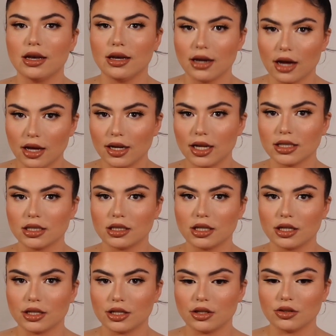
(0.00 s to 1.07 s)
Not
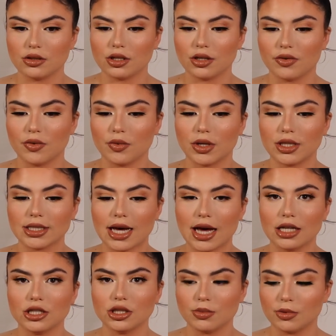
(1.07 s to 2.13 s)
necessary to use two different ones.
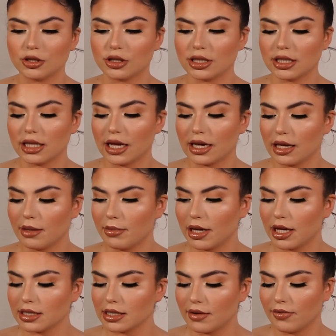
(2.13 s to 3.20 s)
I just personally like it
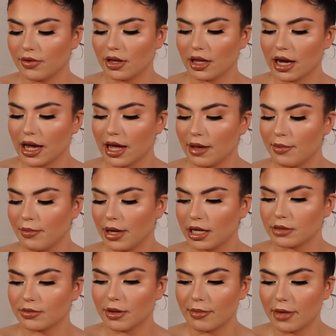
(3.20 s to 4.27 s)
because I feel like it
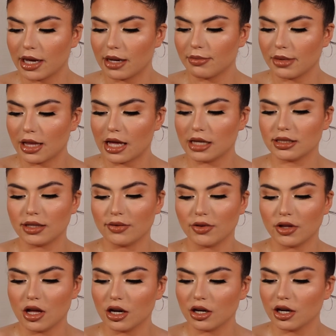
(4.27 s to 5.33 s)
makes my makeup last
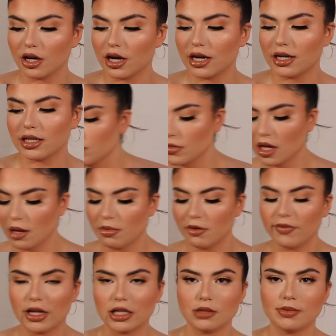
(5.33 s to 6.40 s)
longer and it
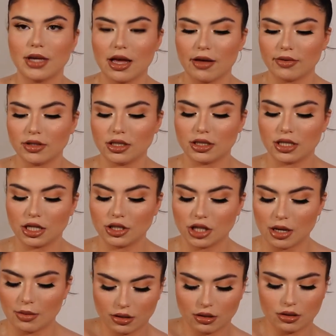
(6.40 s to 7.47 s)
prevents me having to touch
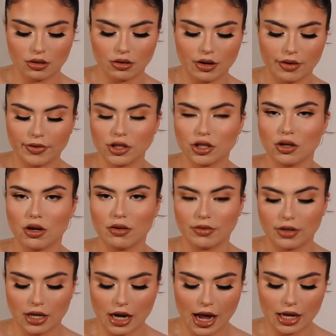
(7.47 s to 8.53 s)
up or every so
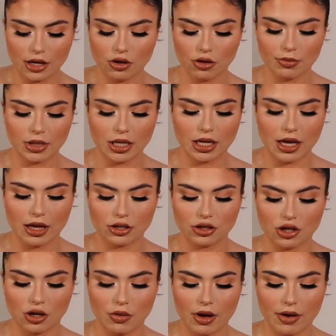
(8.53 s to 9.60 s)
often. I normally
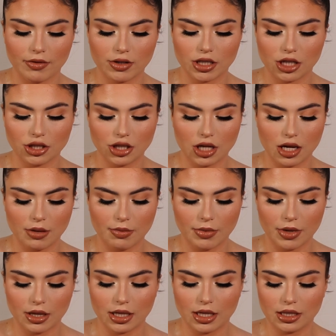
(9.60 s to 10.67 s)
don't ever touch
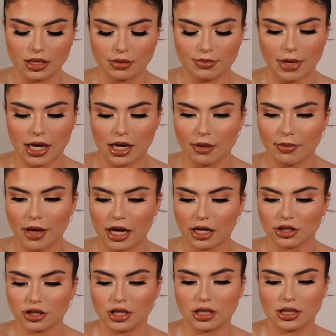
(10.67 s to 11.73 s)
up, and this makeup
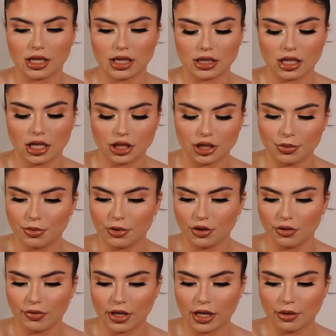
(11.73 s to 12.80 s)
actually is like touch up
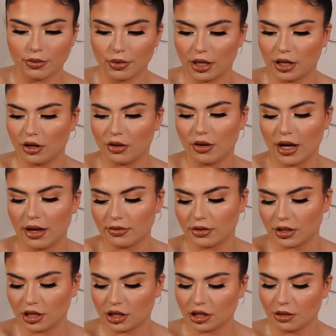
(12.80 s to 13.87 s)
proof. Like I really don't have
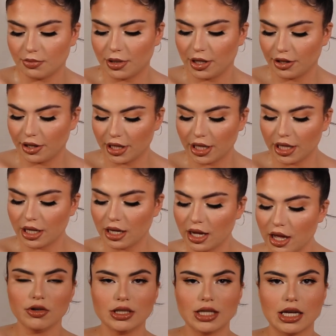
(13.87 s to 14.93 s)
to touch up, period.
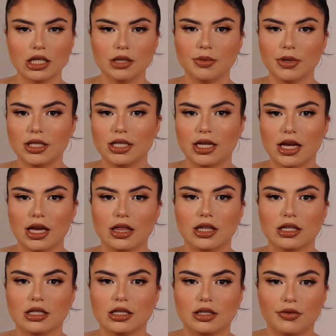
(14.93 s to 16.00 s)
For setting spray today,
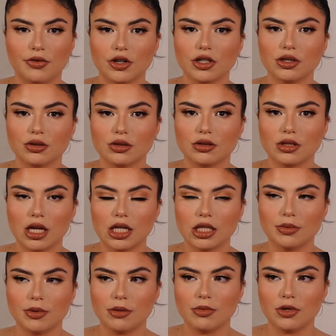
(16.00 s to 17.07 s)
this is the first
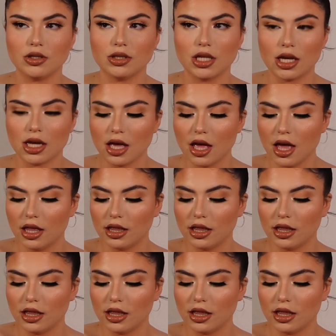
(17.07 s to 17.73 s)
setting spray I'm using.